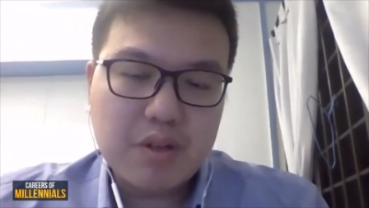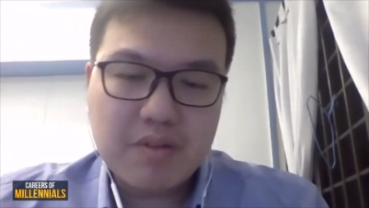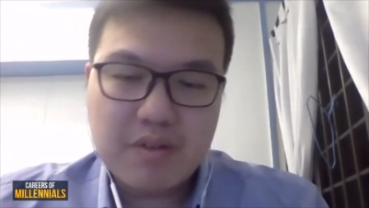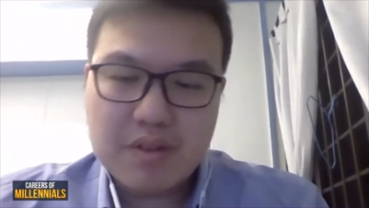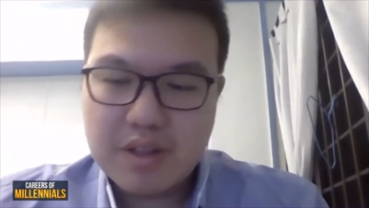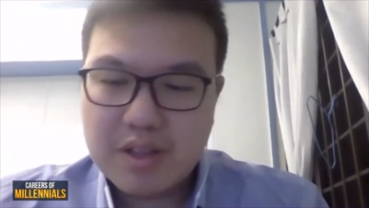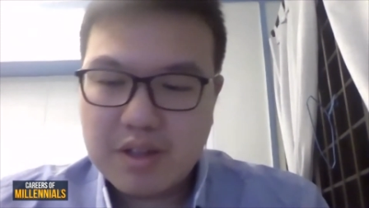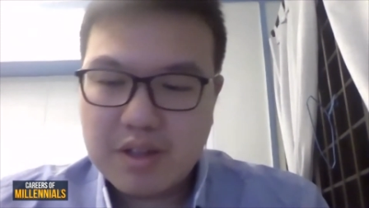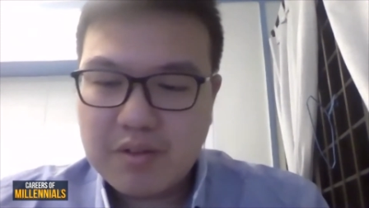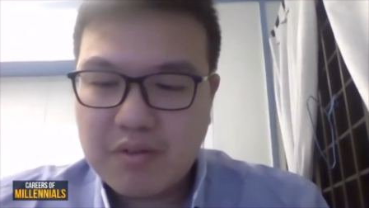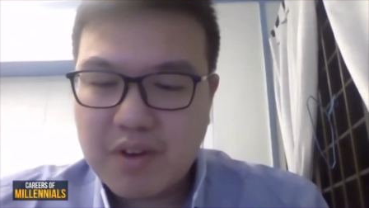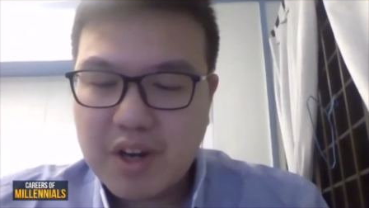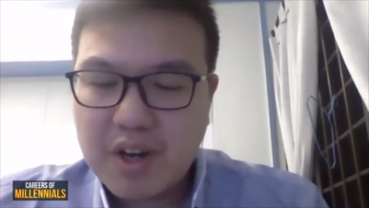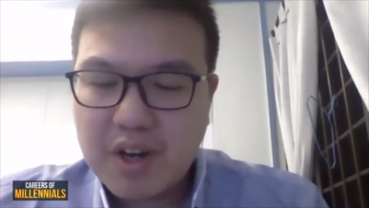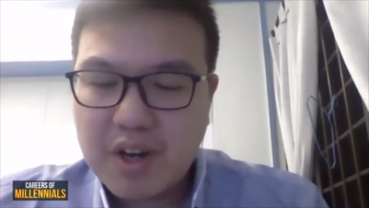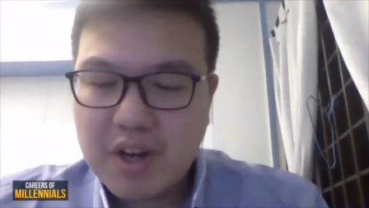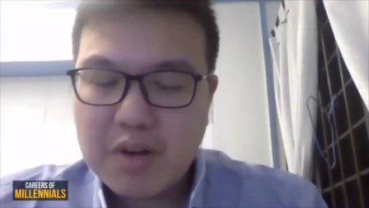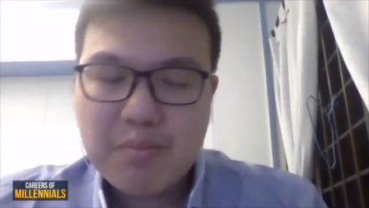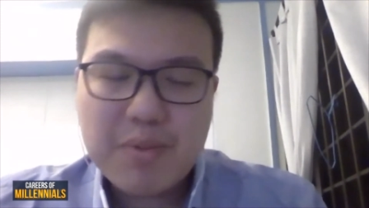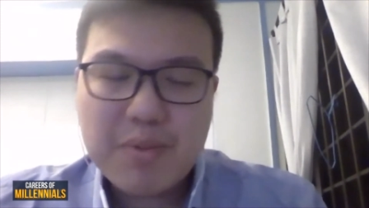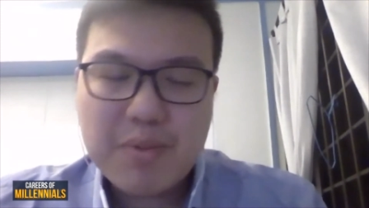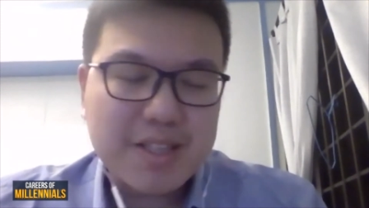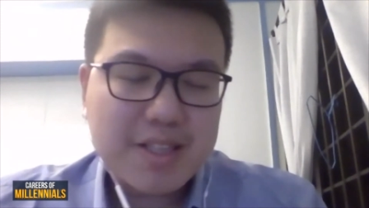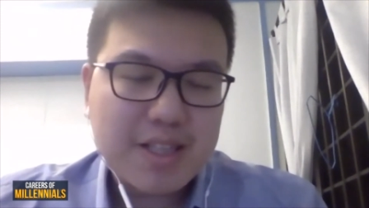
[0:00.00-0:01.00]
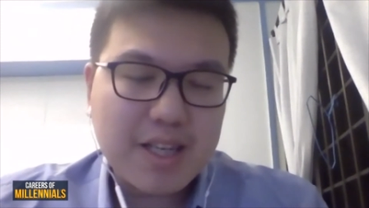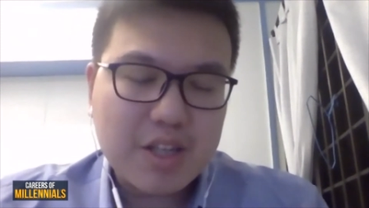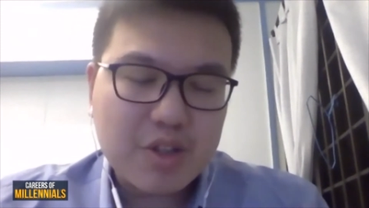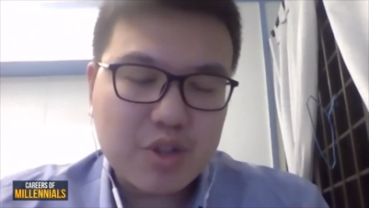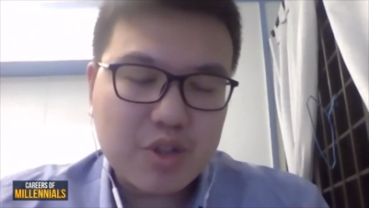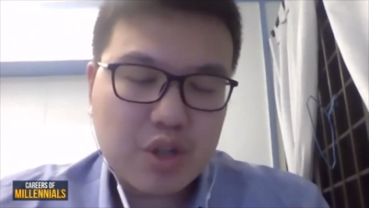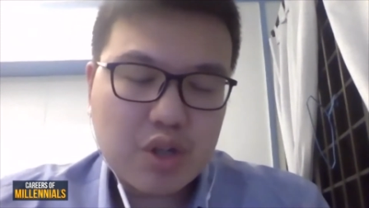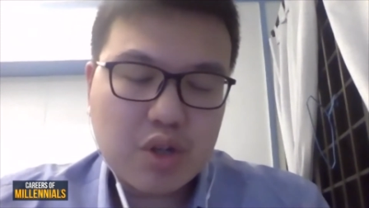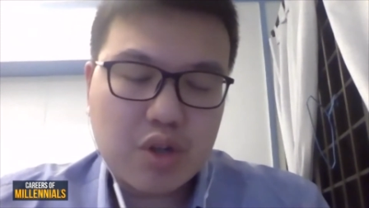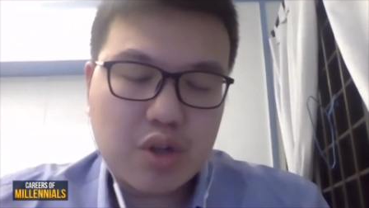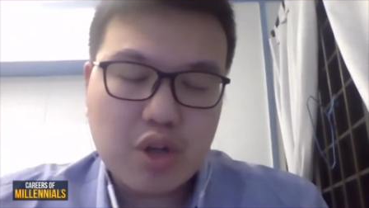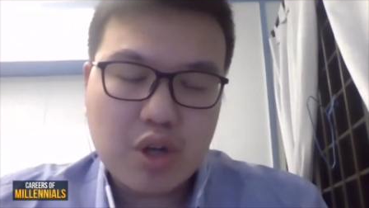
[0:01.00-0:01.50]
the very basic
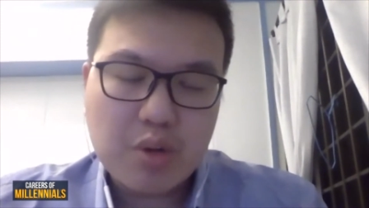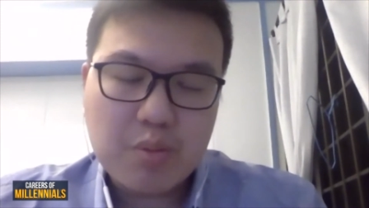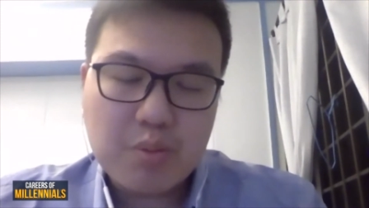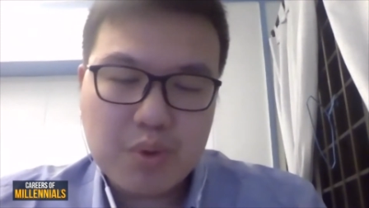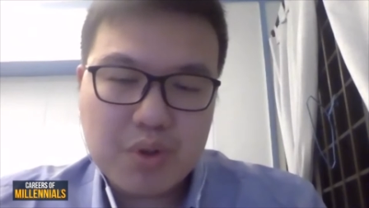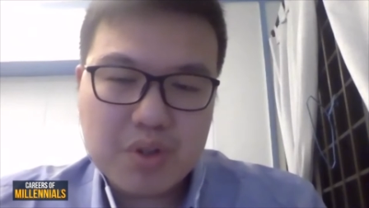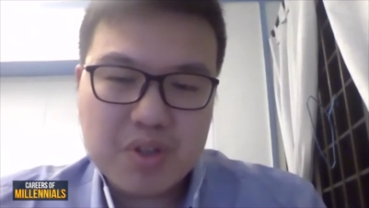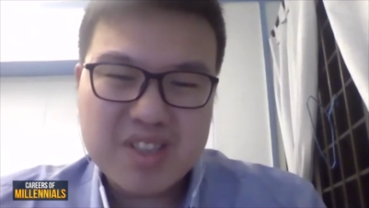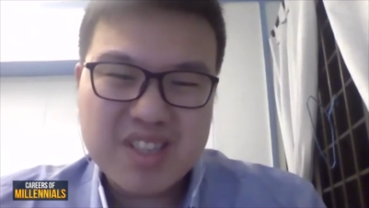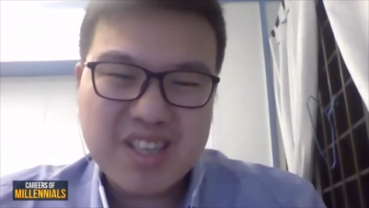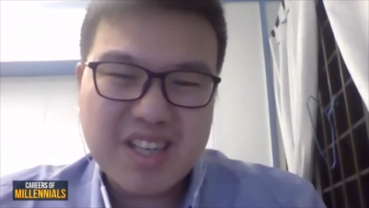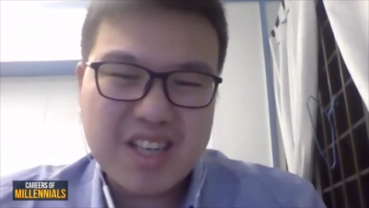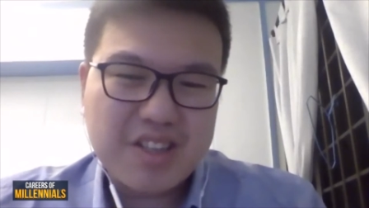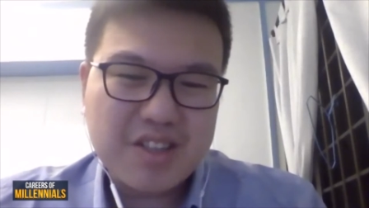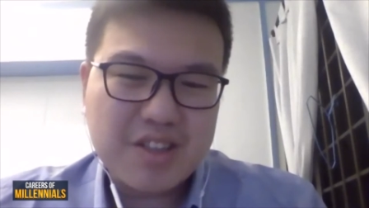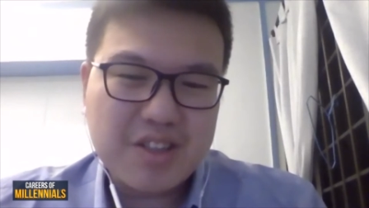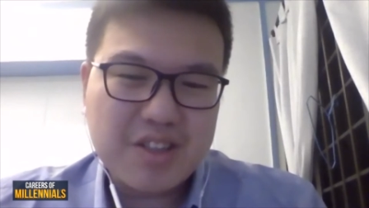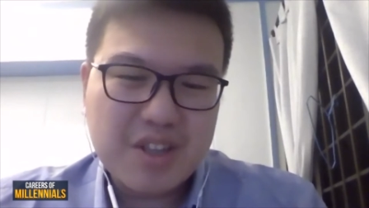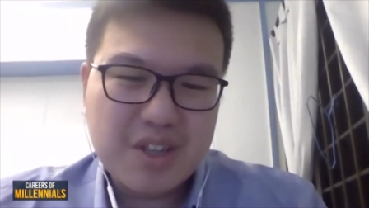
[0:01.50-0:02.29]
electrical components, like